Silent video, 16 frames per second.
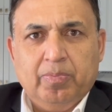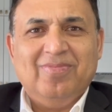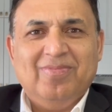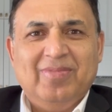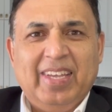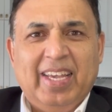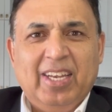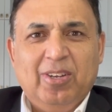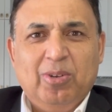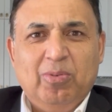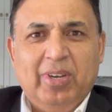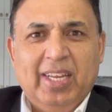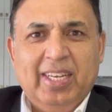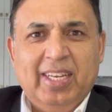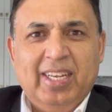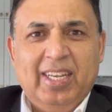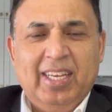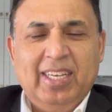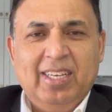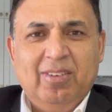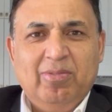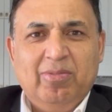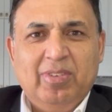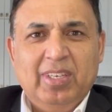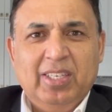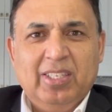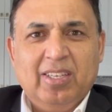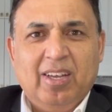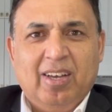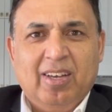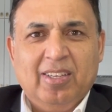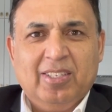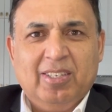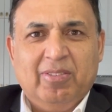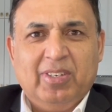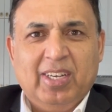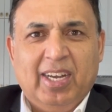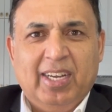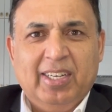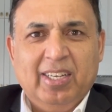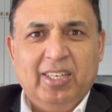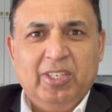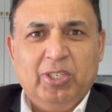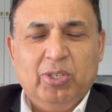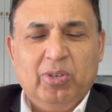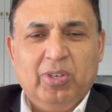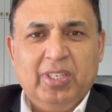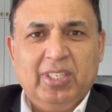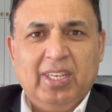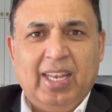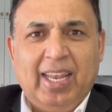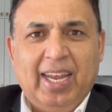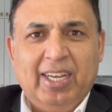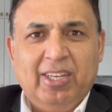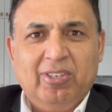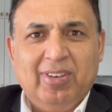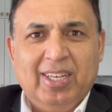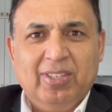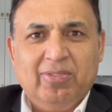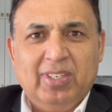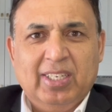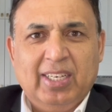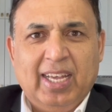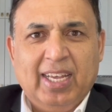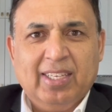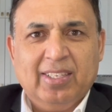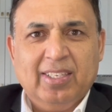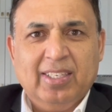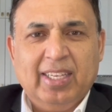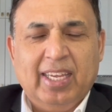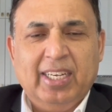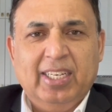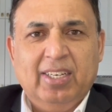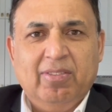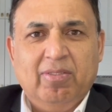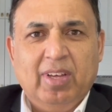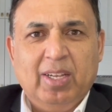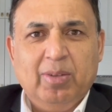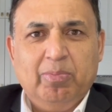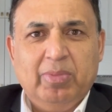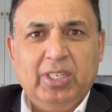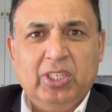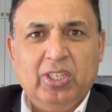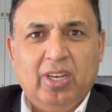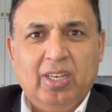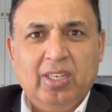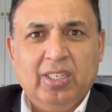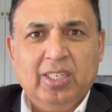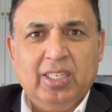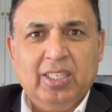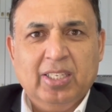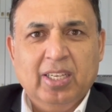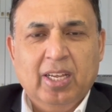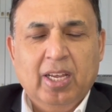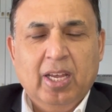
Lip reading: They include any legal fees, cost of title insurance, land transfer taxes, any development charges,